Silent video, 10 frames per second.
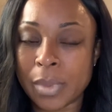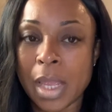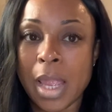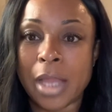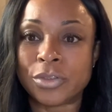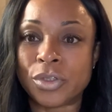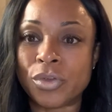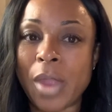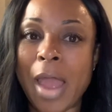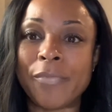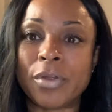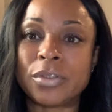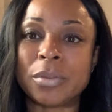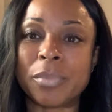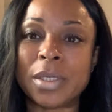and so you have there's
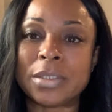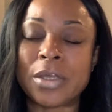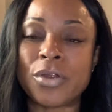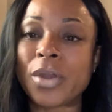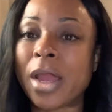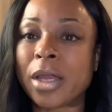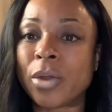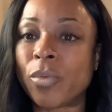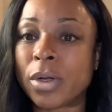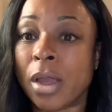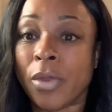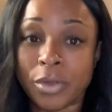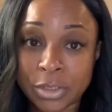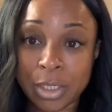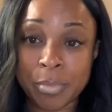some things that you're not going to want there's
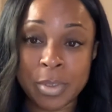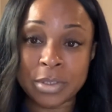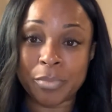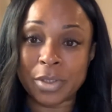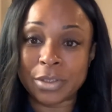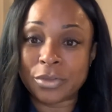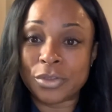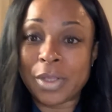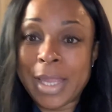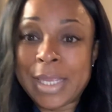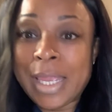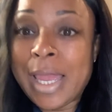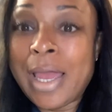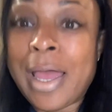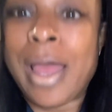going to be some things that you're like
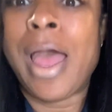yeah